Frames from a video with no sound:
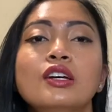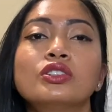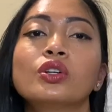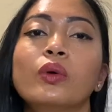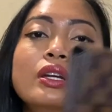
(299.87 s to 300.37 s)

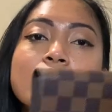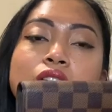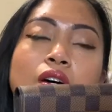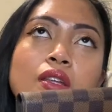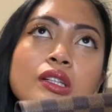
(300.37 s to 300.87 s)
So when I
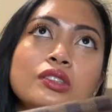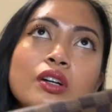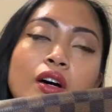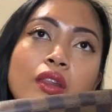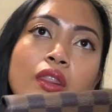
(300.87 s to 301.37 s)
saw this
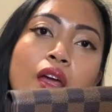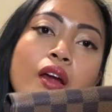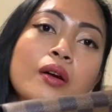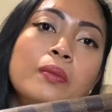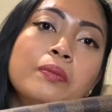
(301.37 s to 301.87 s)
on
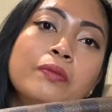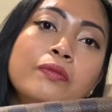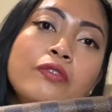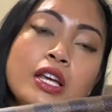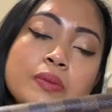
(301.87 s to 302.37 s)
their
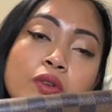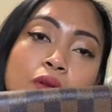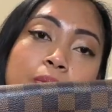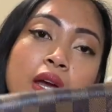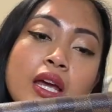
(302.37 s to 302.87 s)
Facebook
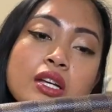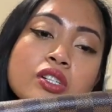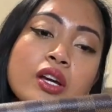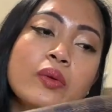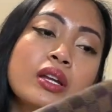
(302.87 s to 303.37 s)
page,
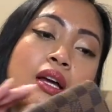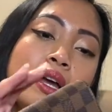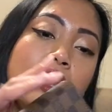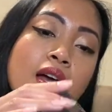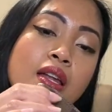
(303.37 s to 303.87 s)
I went
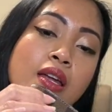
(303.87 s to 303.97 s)
ahead